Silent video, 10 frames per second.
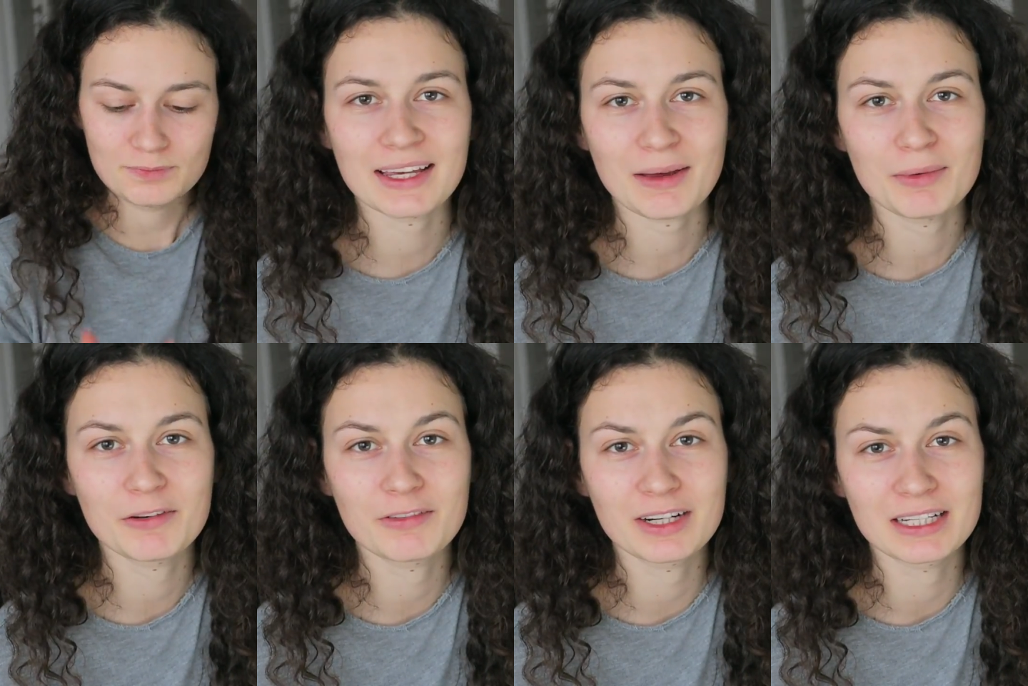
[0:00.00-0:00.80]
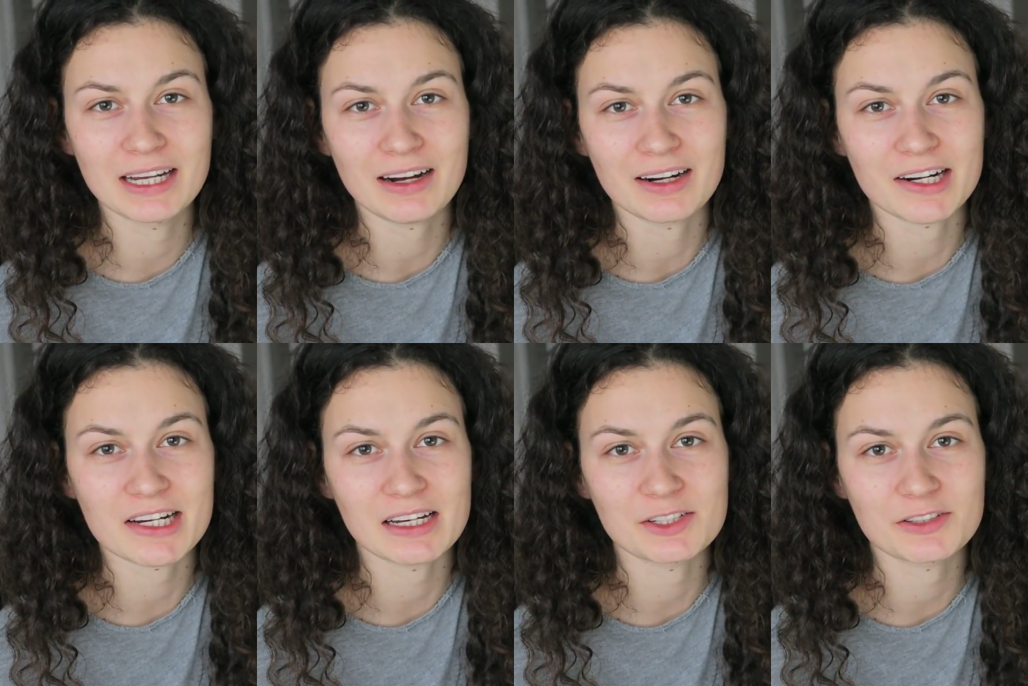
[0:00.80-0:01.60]
It can be really
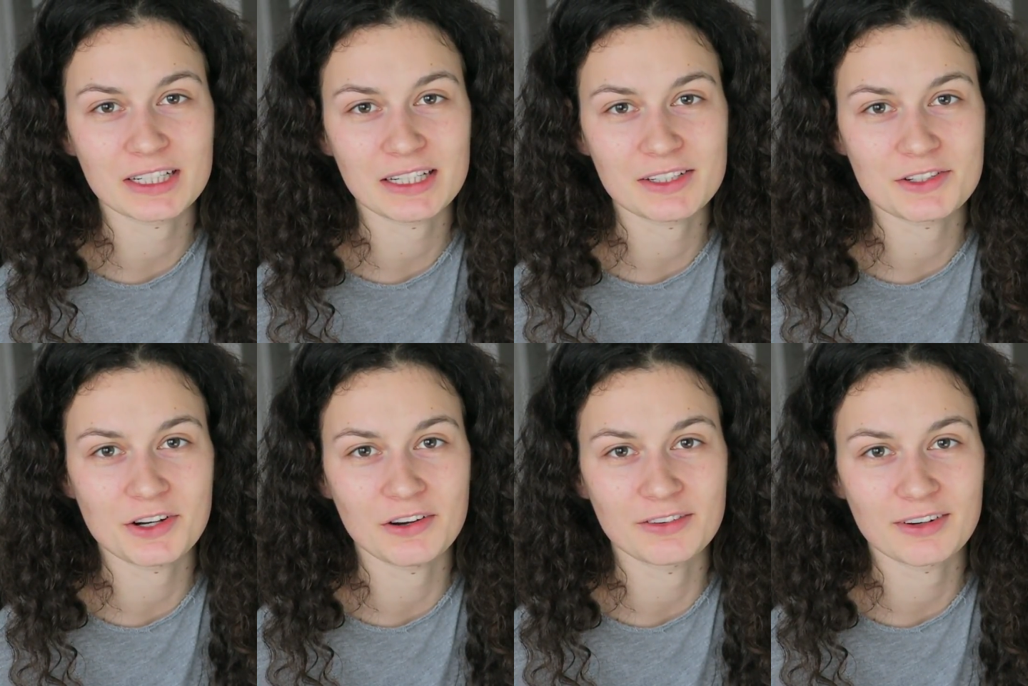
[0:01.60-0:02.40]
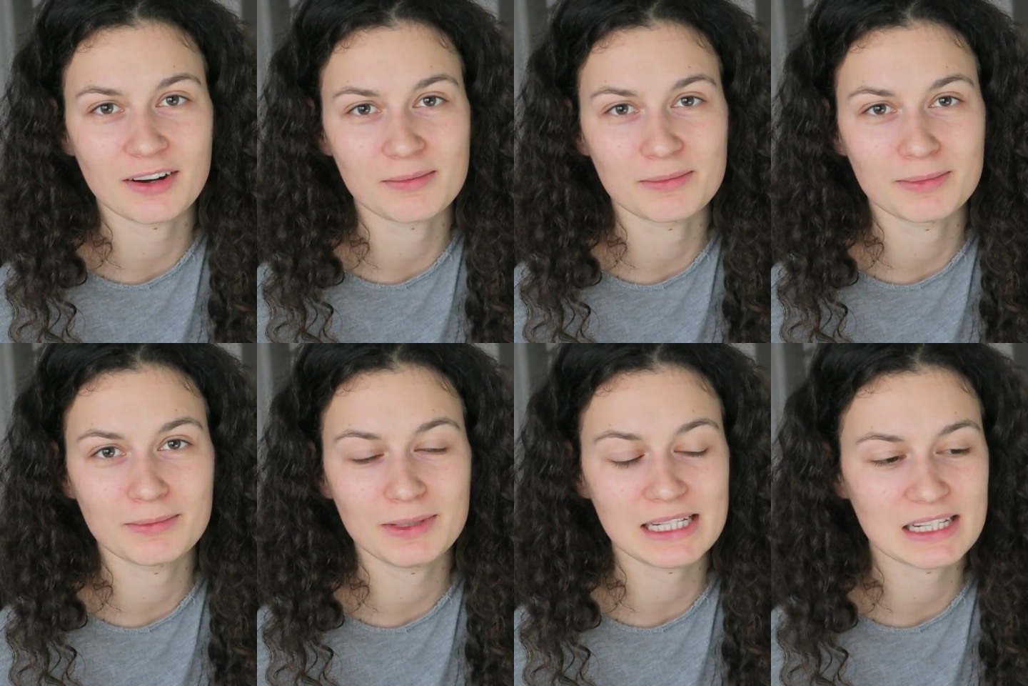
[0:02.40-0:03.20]
hard and tricky to overcome
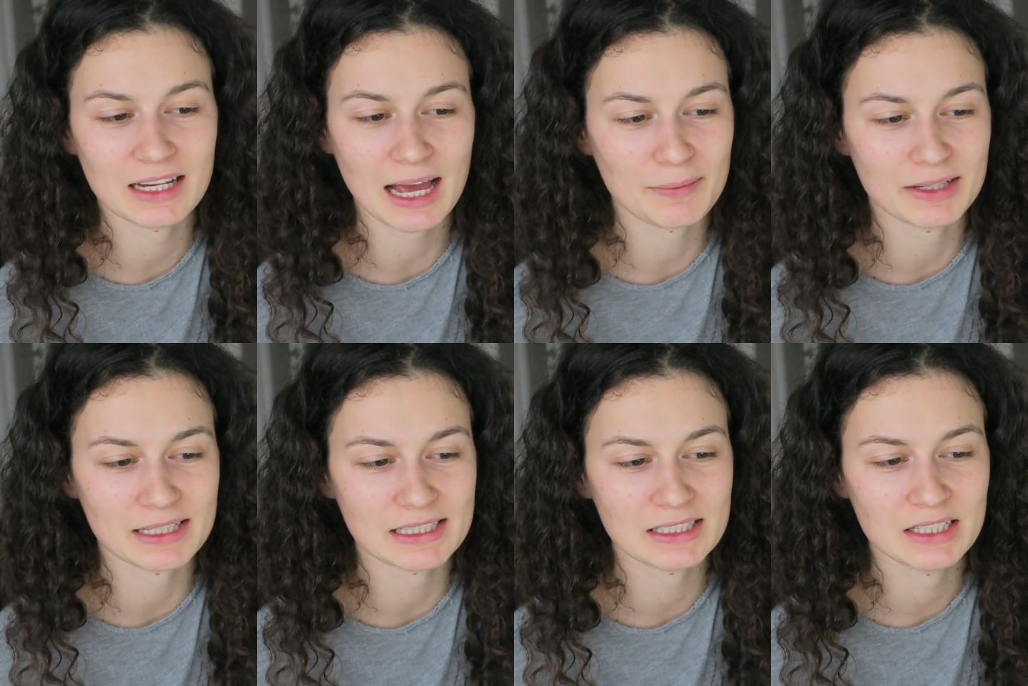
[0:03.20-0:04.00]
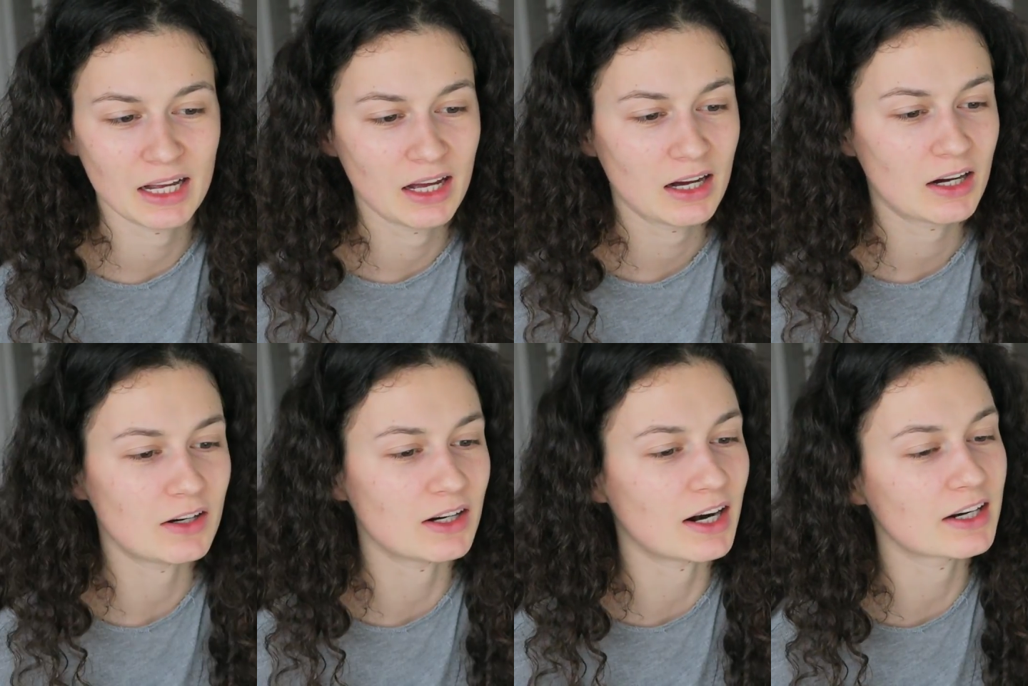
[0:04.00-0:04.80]
eating habits
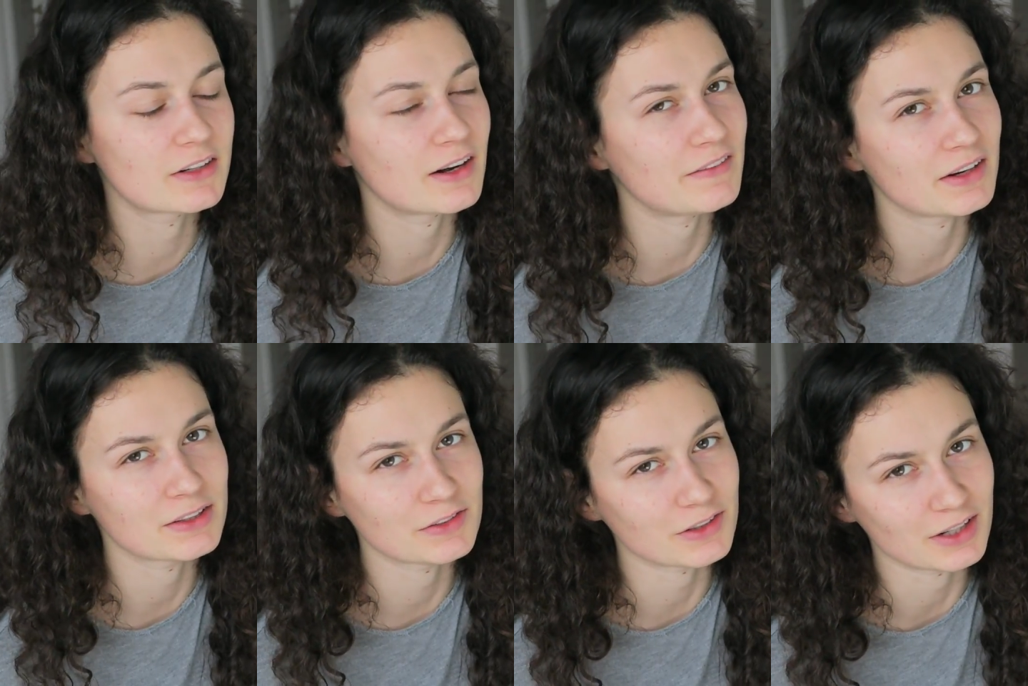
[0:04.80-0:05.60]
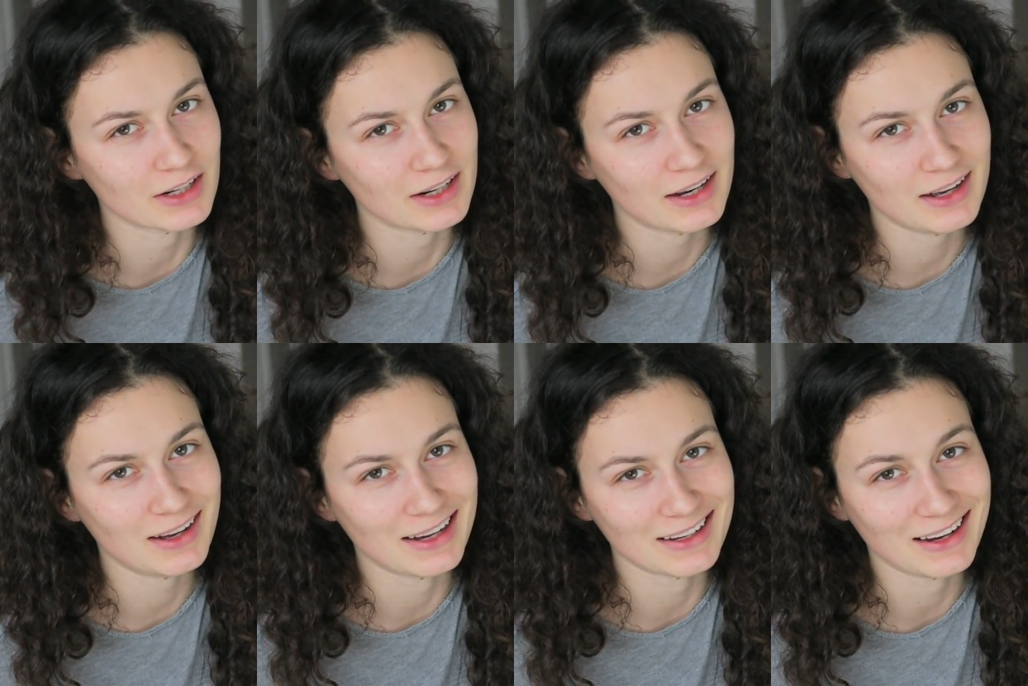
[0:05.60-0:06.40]
or cravings for
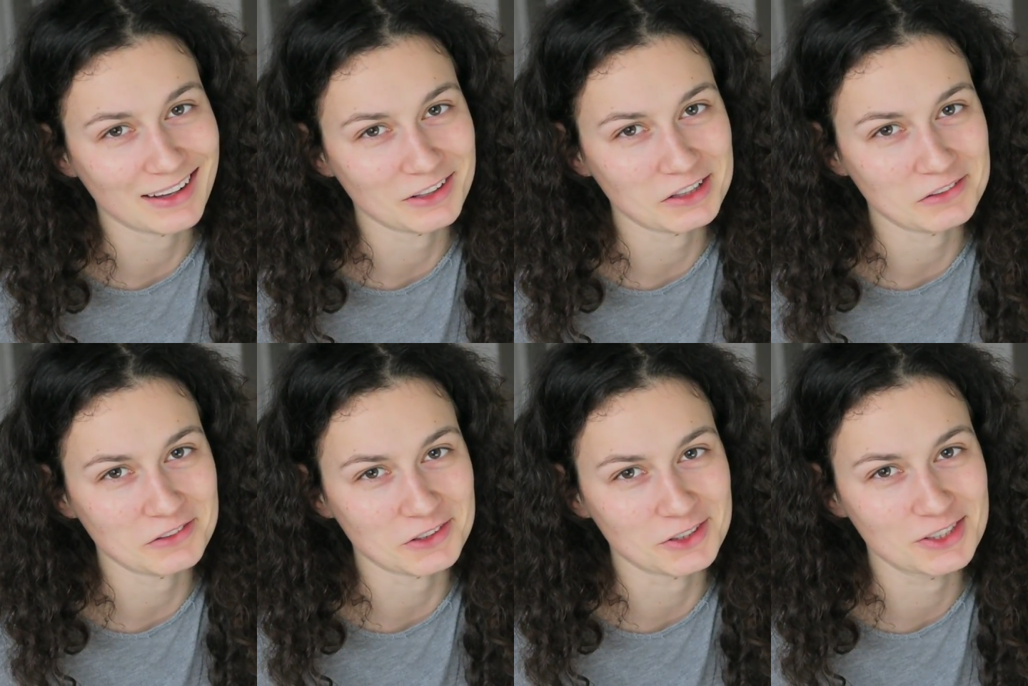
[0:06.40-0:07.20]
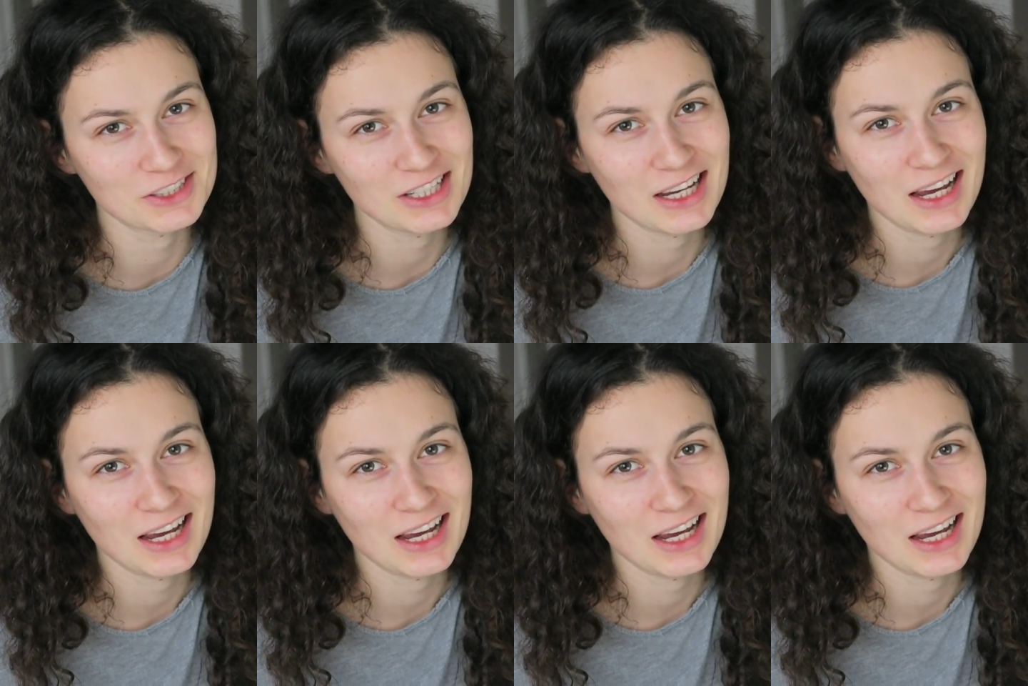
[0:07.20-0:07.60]
unhealthy foods.